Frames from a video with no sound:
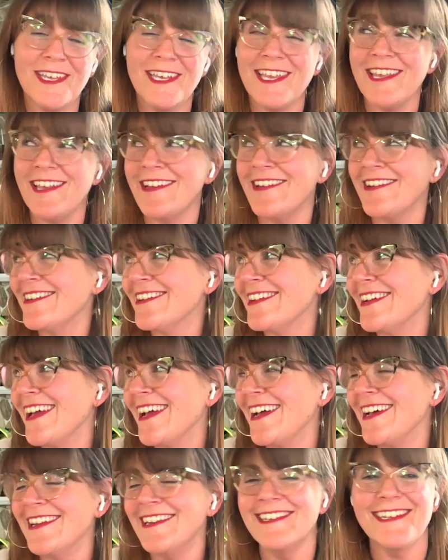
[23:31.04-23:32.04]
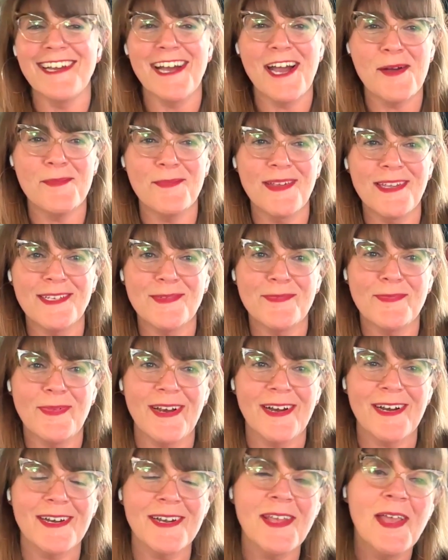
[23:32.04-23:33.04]
cute, and he has a
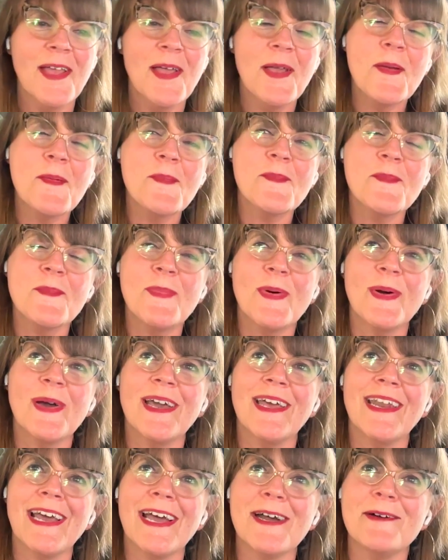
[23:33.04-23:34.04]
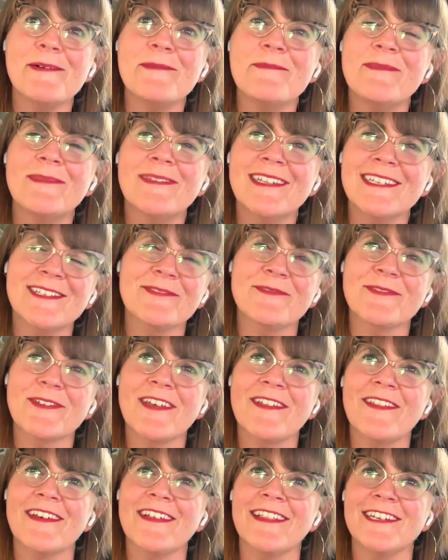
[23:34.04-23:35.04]
beard, but doesn't
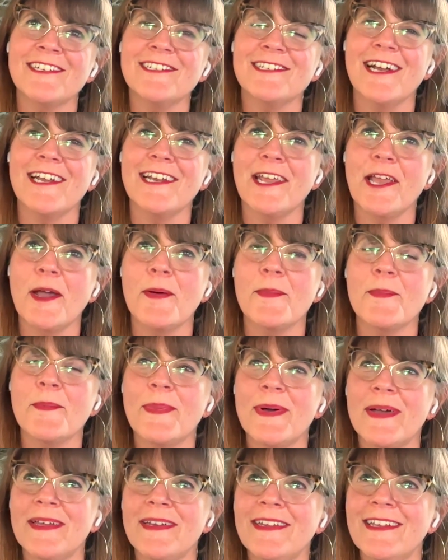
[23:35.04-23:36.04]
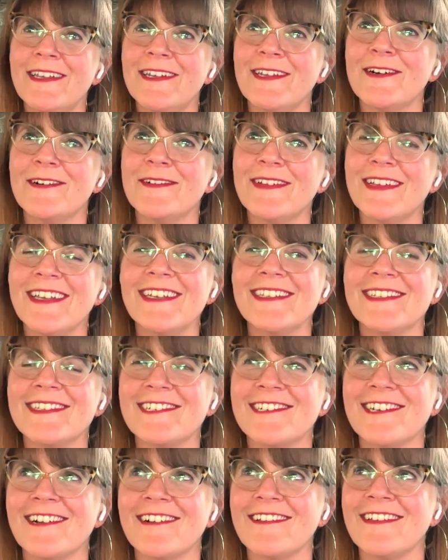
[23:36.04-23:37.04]
really look like John Hamm. But he gets a
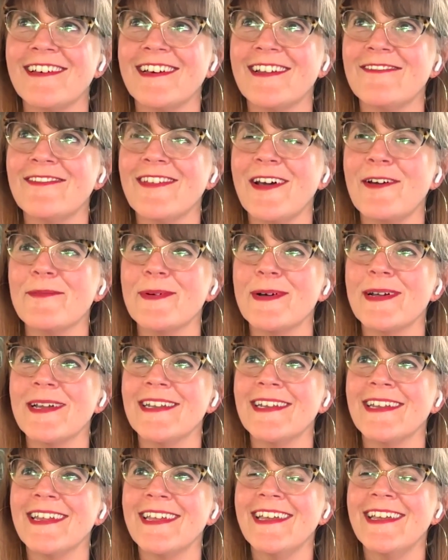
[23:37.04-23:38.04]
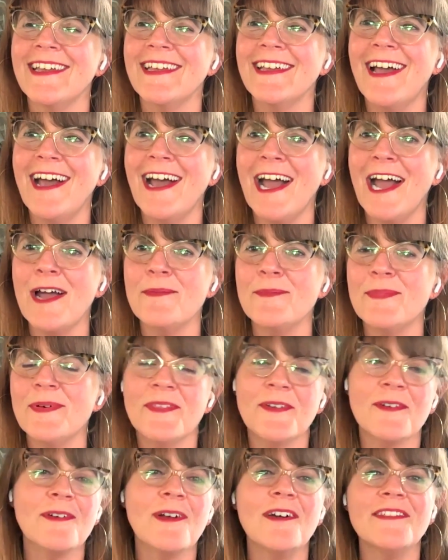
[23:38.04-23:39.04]
chuckle out of that one. But
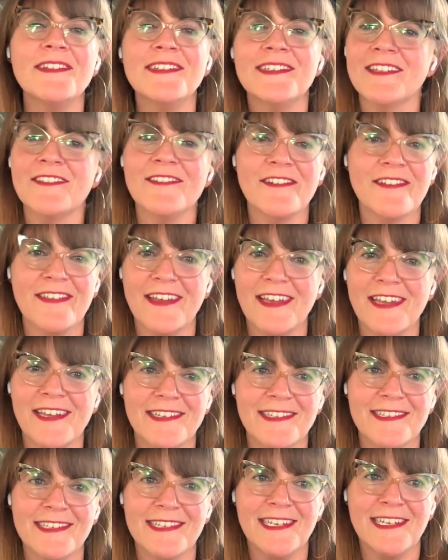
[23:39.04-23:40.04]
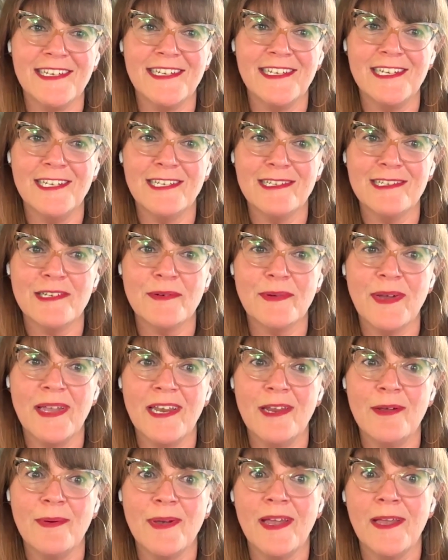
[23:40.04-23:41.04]
there are all these other things, and so
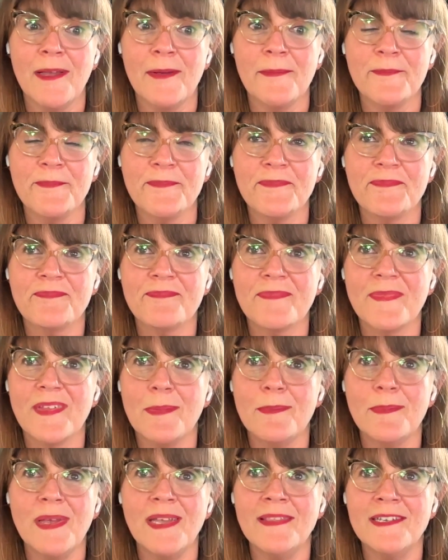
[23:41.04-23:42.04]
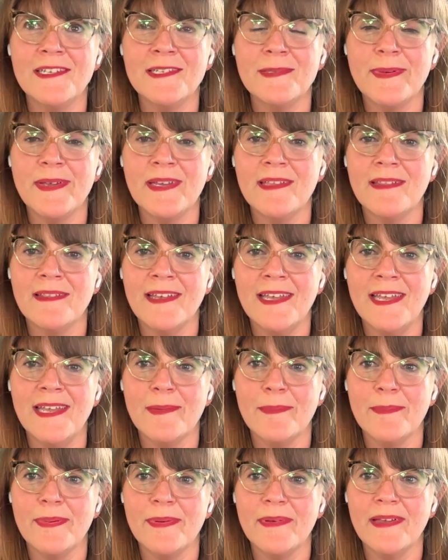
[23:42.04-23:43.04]
anyway, made this big
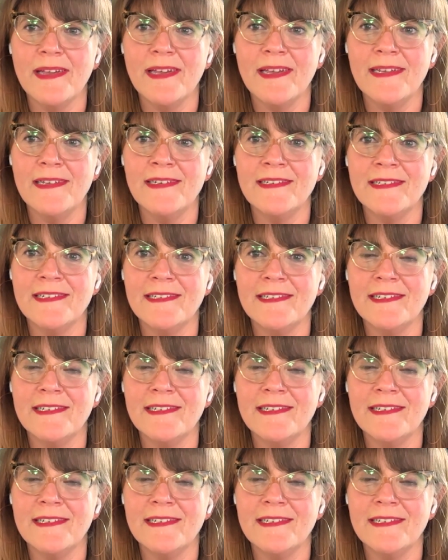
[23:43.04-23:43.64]
leap, and